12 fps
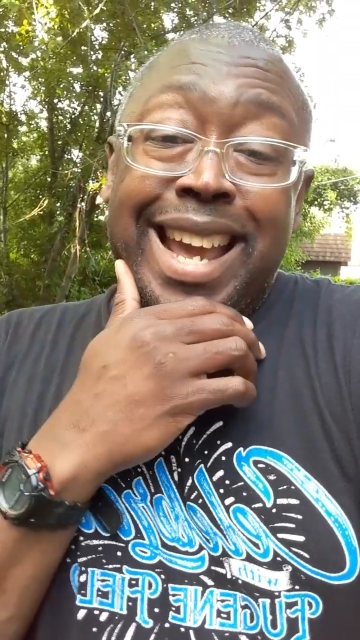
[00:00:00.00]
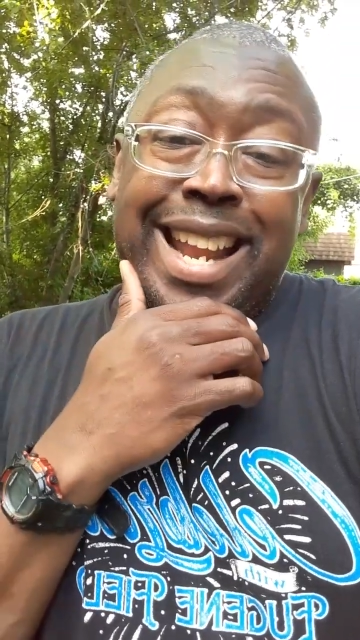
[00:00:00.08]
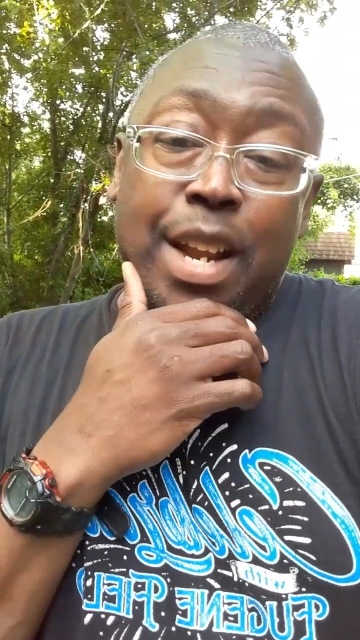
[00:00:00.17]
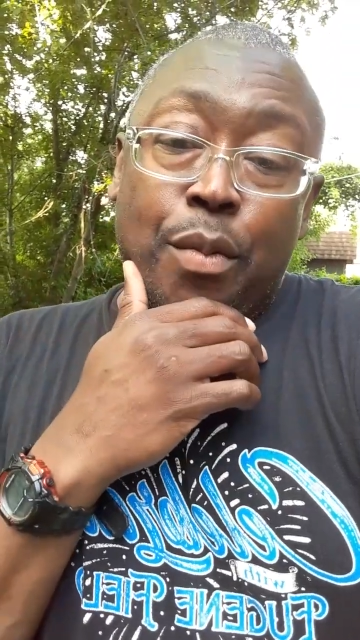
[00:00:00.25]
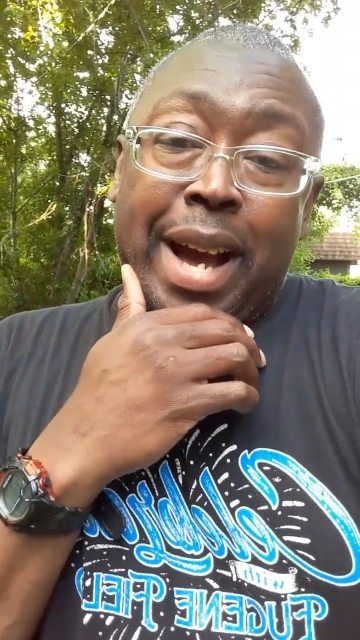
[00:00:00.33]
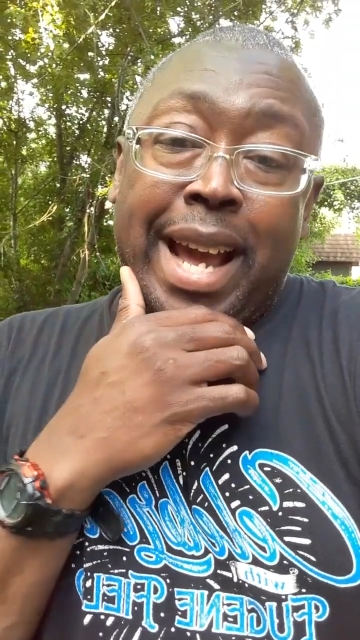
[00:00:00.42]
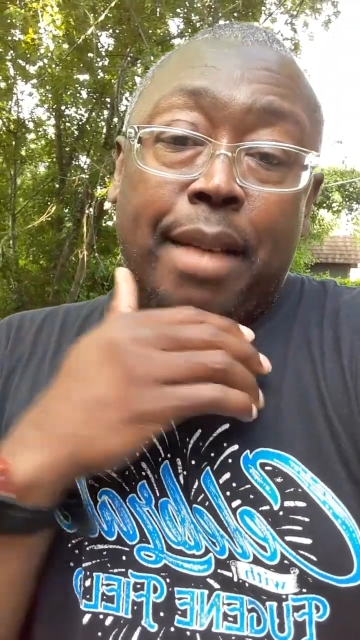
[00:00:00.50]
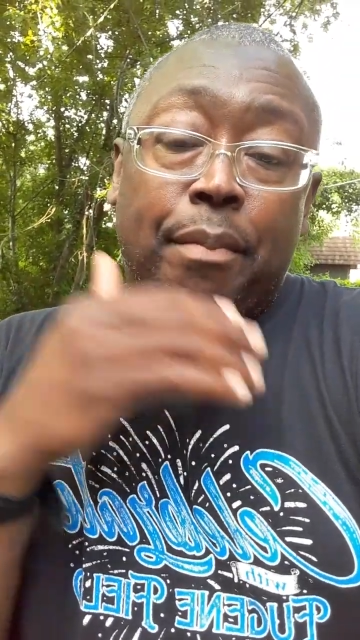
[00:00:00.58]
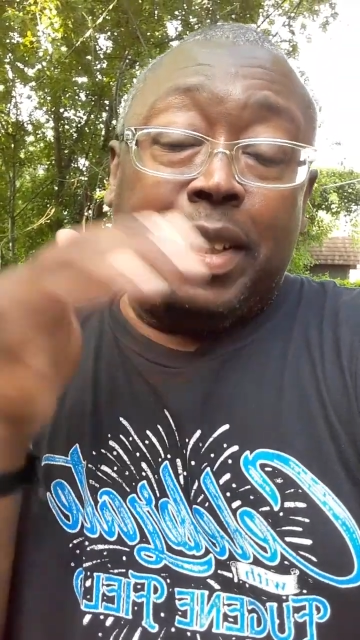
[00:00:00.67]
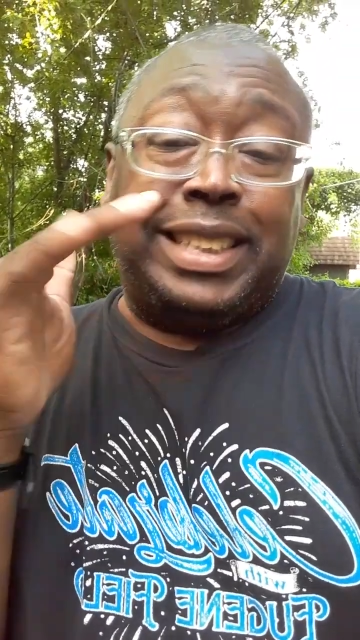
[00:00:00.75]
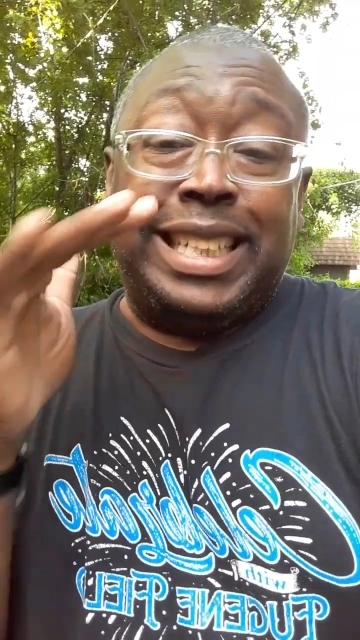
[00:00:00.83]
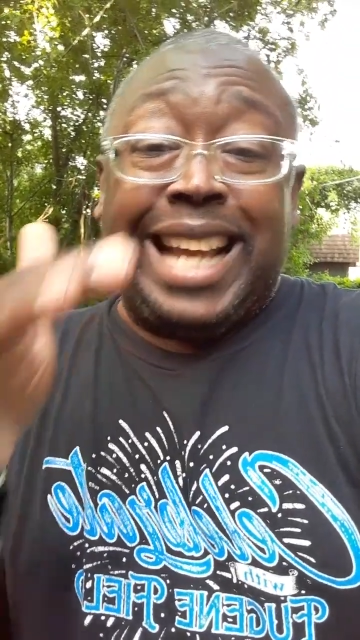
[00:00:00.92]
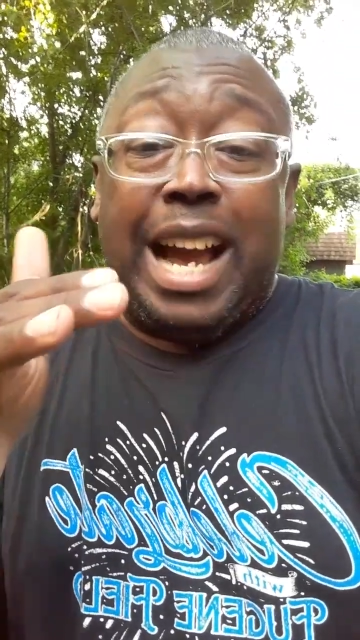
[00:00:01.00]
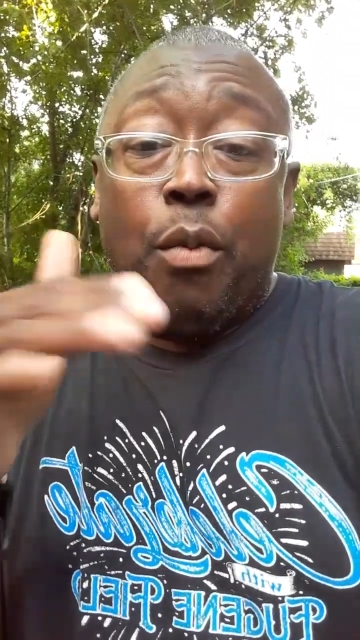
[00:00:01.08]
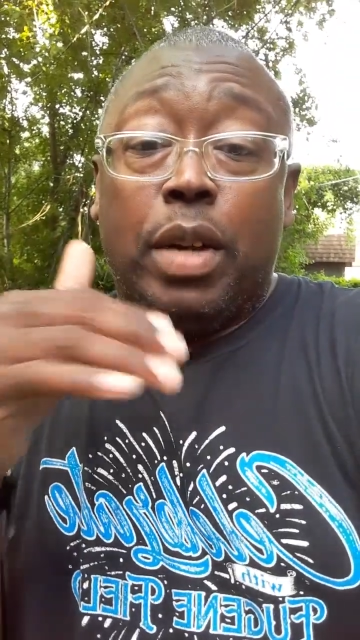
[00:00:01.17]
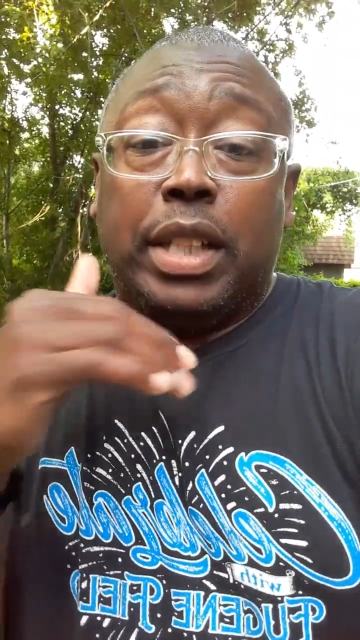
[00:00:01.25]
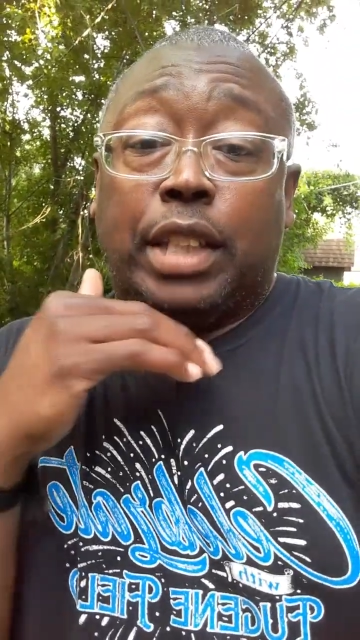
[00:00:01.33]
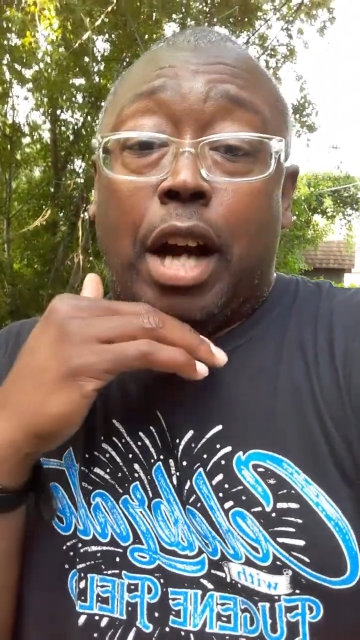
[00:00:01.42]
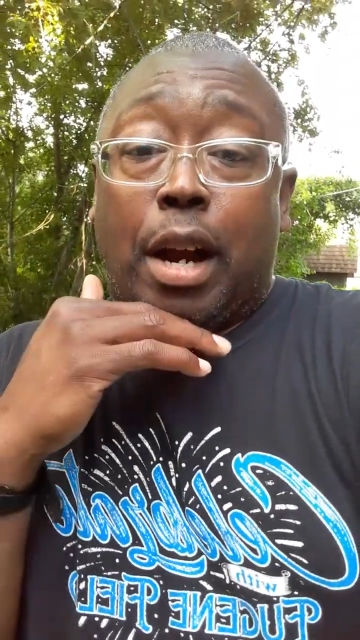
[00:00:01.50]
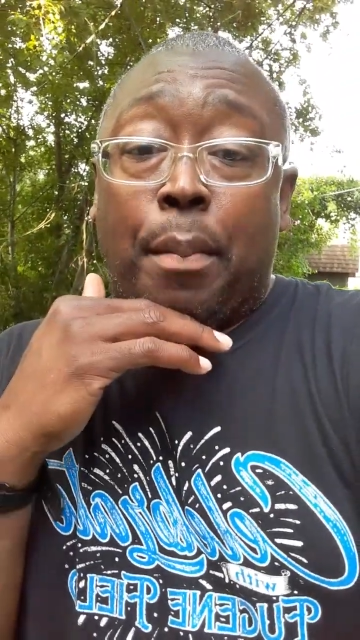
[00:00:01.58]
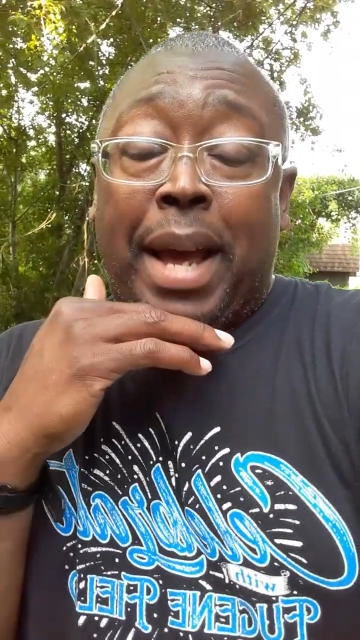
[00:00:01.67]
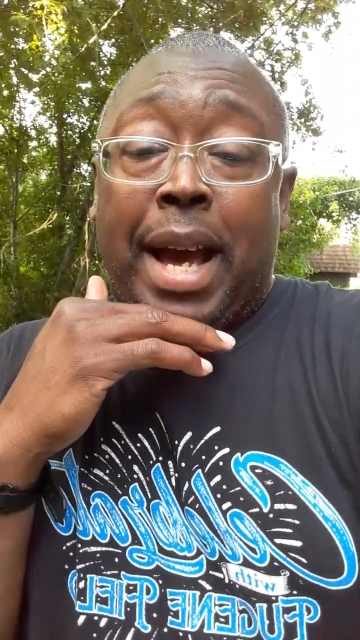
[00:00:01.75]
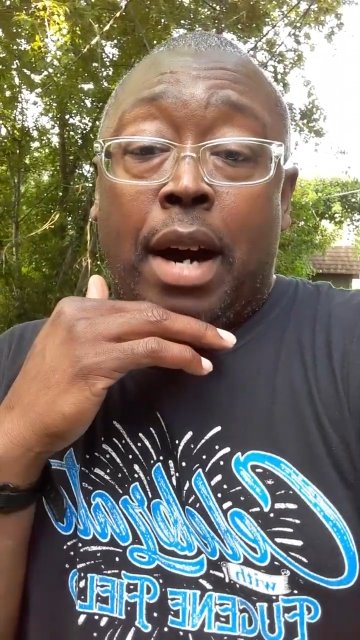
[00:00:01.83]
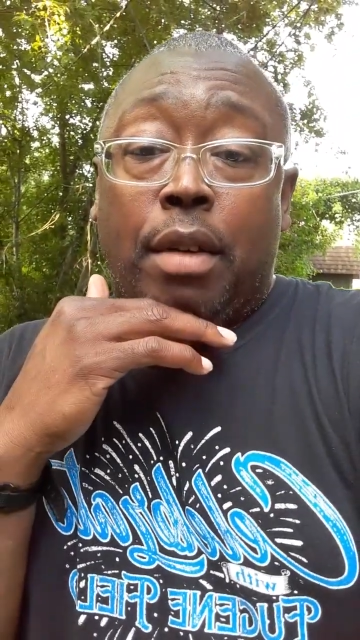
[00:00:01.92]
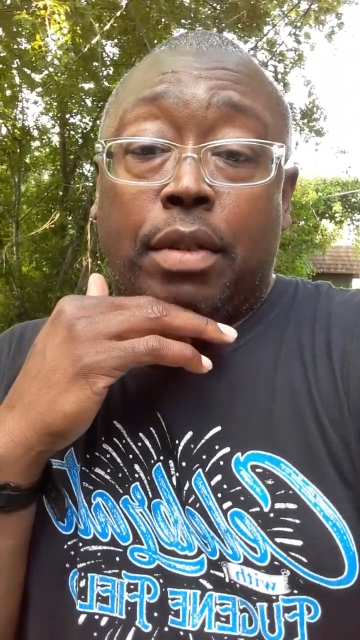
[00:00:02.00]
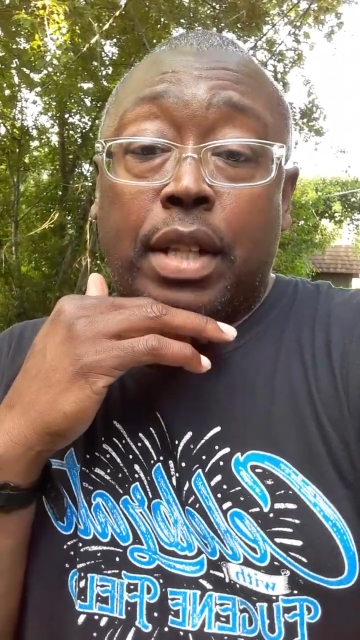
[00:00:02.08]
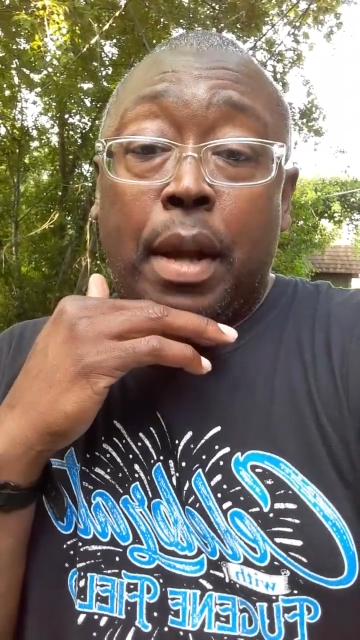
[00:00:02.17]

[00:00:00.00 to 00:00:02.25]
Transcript: Anyway, today I want to talk about